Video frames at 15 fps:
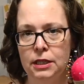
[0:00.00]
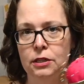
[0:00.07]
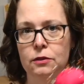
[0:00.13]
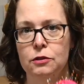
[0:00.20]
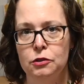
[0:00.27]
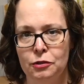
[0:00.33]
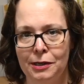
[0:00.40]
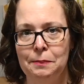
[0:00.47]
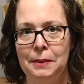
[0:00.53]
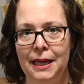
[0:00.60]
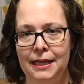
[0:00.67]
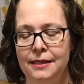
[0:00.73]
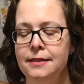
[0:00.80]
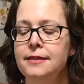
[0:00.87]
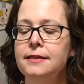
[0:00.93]
straight
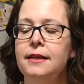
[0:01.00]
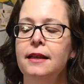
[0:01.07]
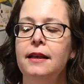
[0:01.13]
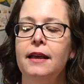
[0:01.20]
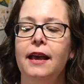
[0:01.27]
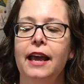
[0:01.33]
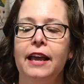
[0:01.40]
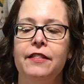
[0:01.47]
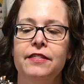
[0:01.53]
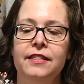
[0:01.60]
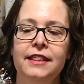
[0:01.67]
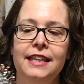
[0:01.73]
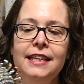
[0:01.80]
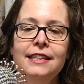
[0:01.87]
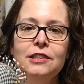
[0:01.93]
pens. And
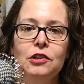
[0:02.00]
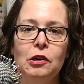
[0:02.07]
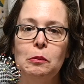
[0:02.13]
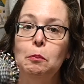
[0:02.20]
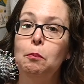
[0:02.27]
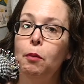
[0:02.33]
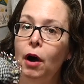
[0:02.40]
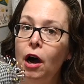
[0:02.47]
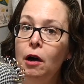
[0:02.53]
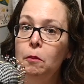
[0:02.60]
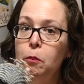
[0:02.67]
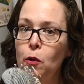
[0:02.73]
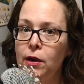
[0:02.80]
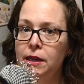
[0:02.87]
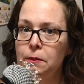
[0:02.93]
these are
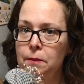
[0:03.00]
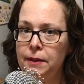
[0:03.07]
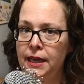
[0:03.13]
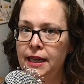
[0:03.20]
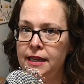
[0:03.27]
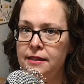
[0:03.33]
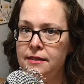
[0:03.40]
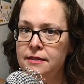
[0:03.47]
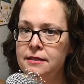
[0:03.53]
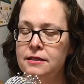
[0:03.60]
ballpoint pens,